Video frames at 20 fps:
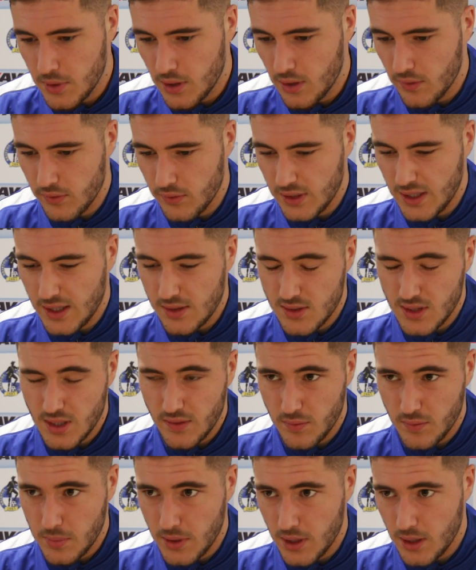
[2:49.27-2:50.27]
but I think that's
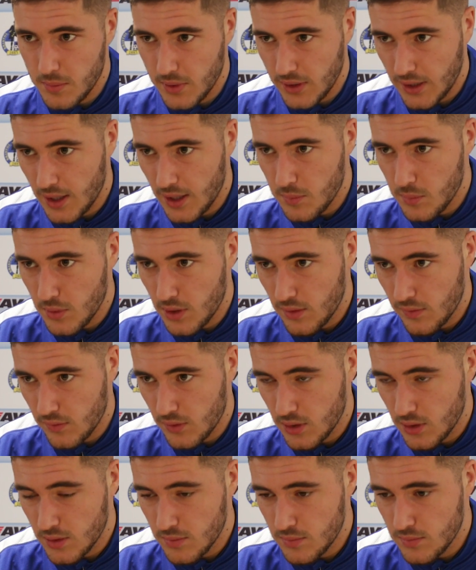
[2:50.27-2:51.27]
another part of my game where I've
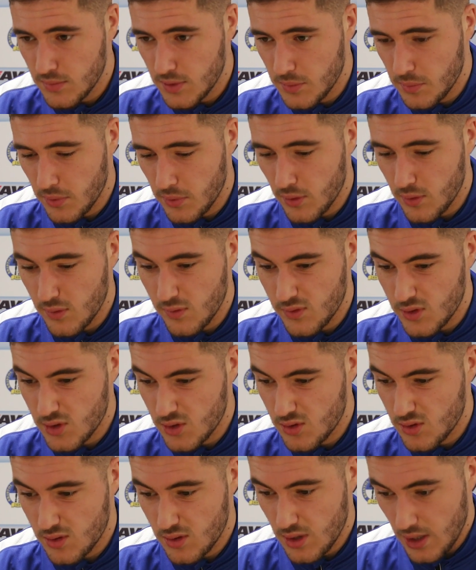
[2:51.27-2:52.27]
got to improve,
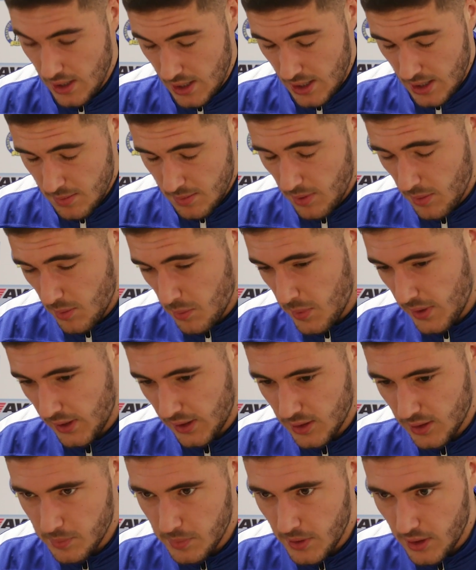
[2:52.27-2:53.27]
just maybe
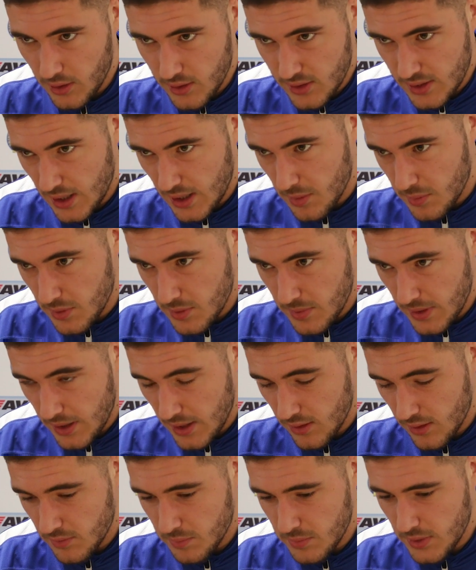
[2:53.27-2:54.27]
picking a pass out a bit better.